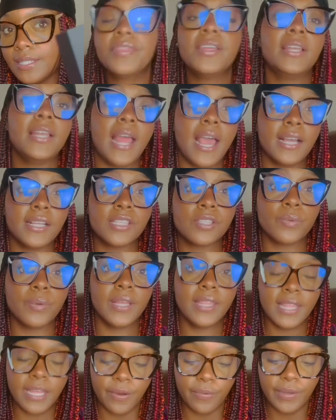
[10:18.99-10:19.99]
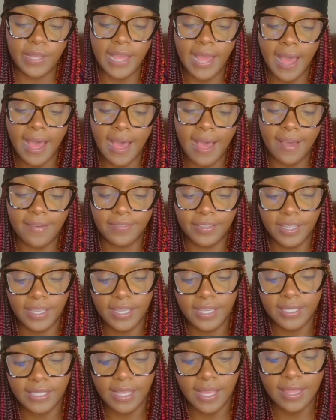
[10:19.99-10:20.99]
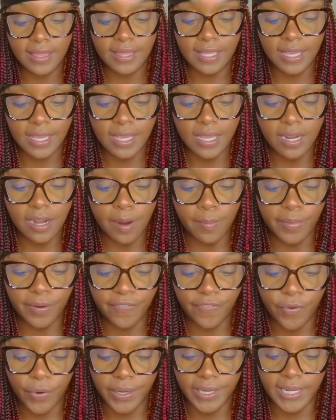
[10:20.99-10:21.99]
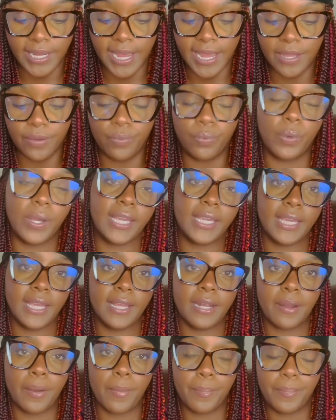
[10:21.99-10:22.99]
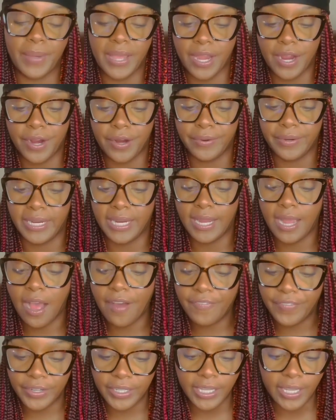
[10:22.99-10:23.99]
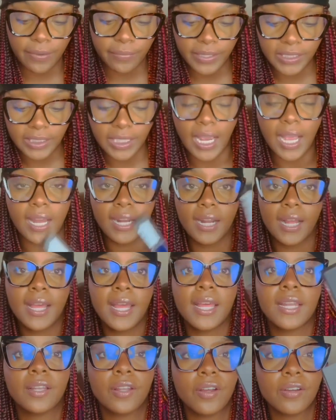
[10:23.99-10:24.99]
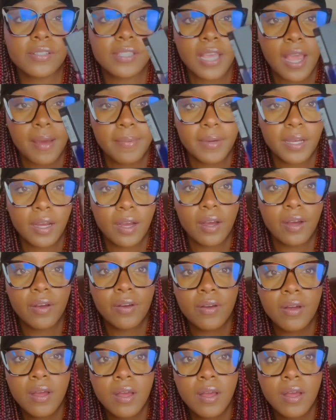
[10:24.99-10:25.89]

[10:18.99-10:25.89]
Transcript: The next one that we have is the number 48 Wicked Berry. I forget which kind I had a long time ago,